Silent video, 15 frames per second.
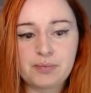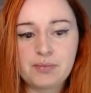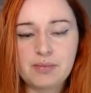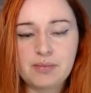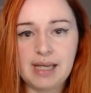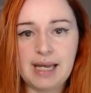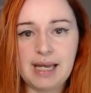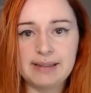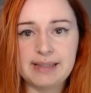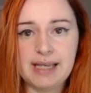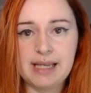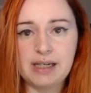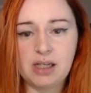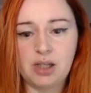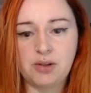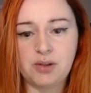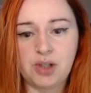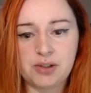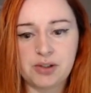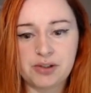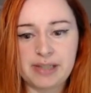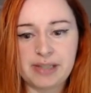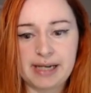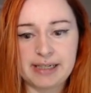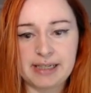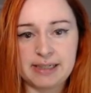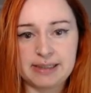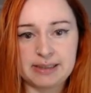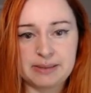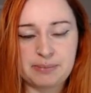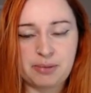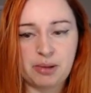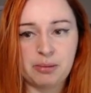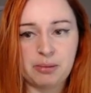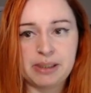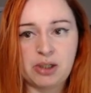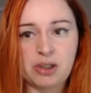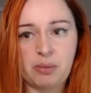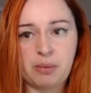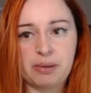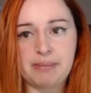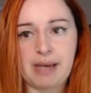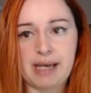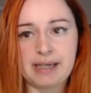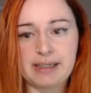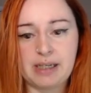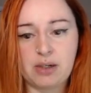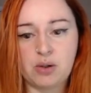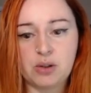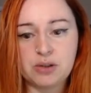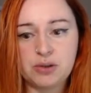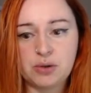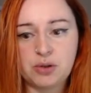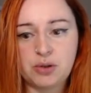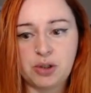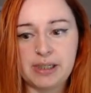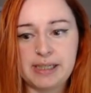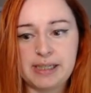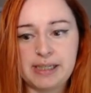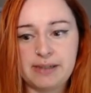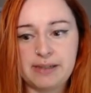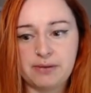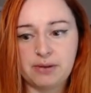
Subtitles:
And then another deck that is probably coming back that also got hit